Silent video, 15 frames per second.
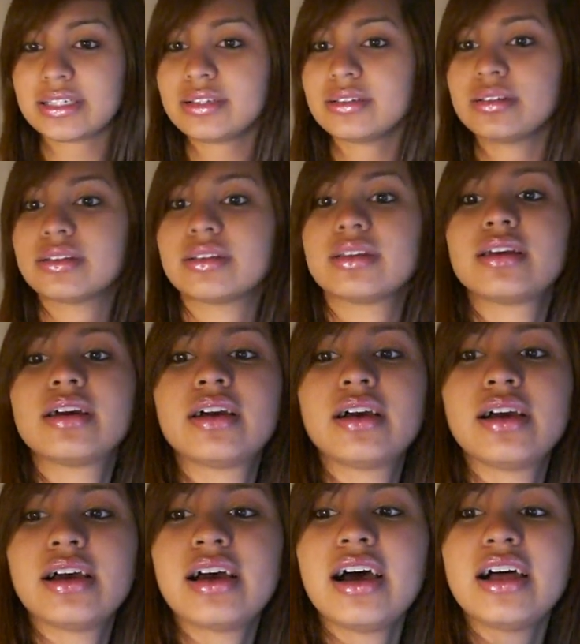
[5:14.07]
it
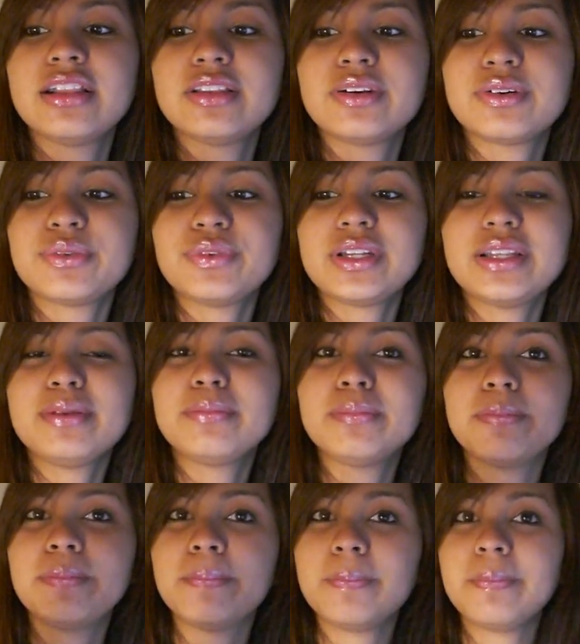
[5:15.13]
along with the
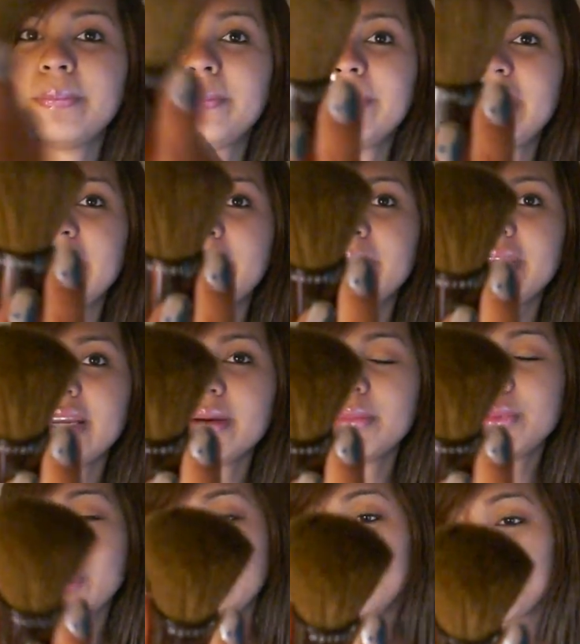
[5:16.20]
baby
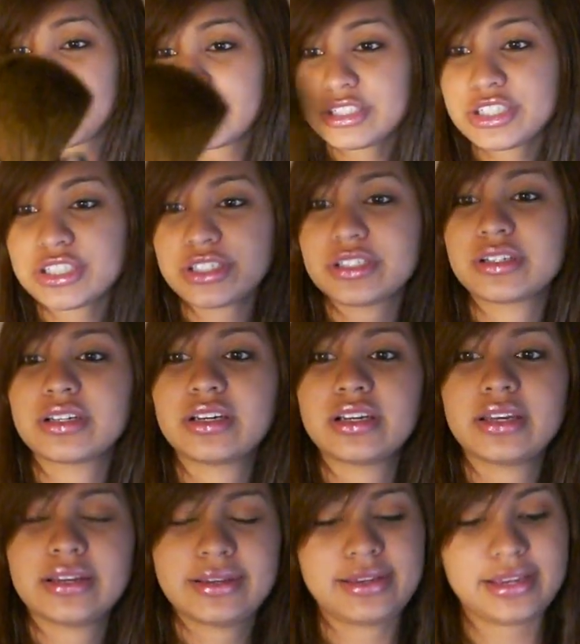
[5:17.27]
kabuki brush
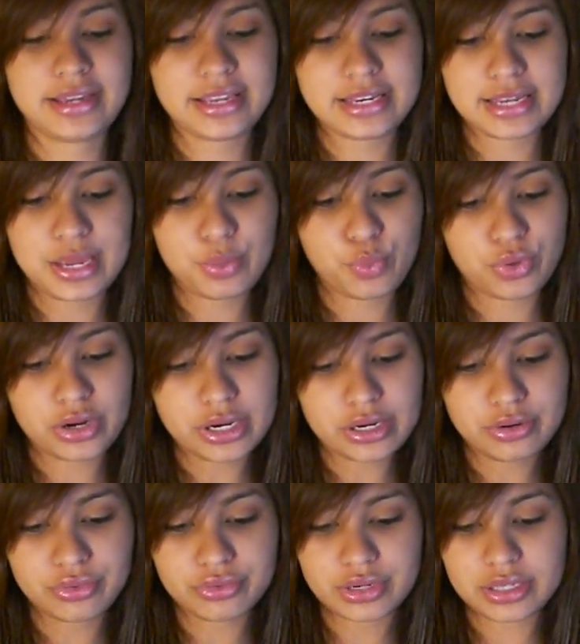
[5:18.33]
and they
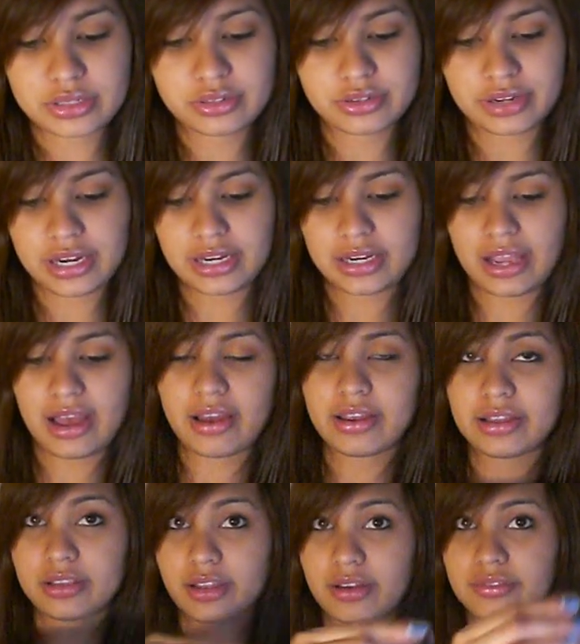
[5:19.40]
work real great.
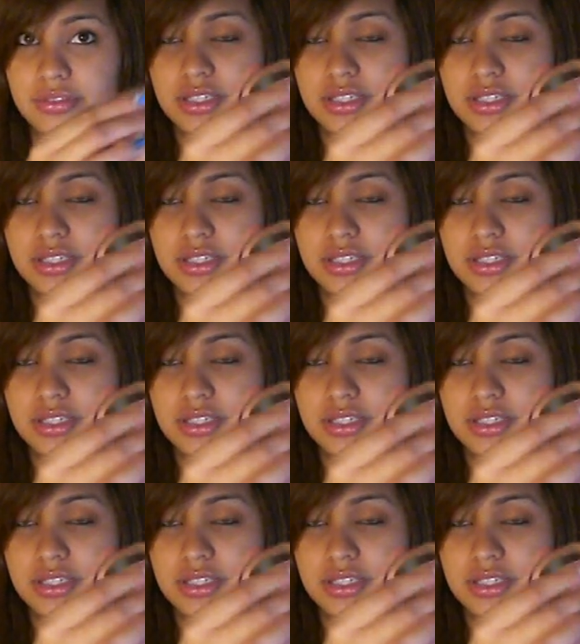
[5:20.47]
I love